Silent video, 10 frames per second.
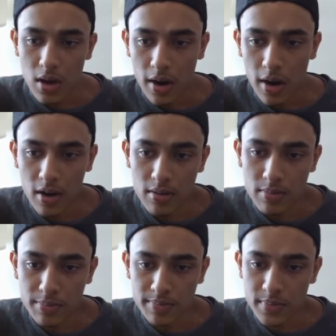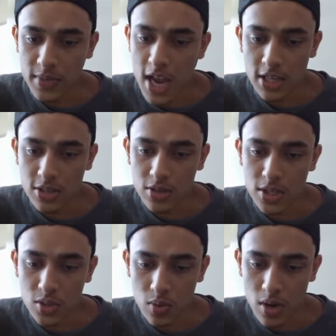um yeah so
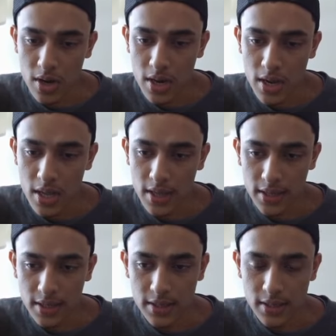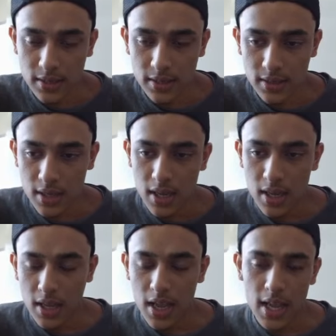this one is
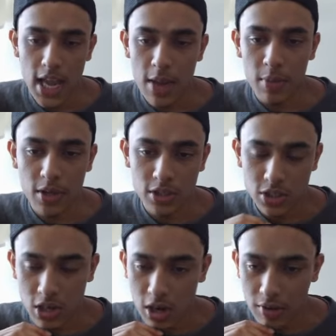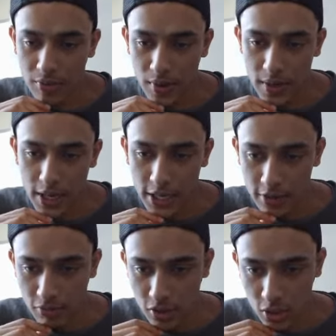a image of an
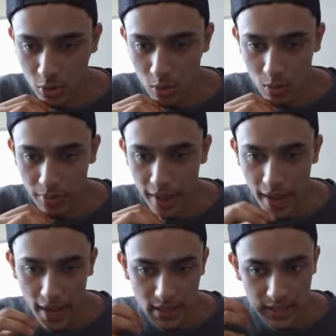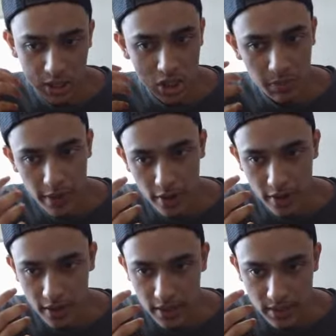individual that has
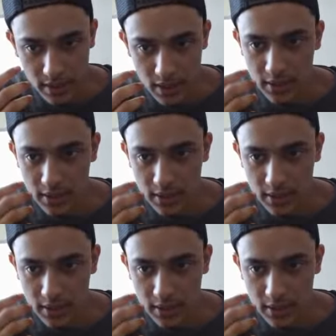experienced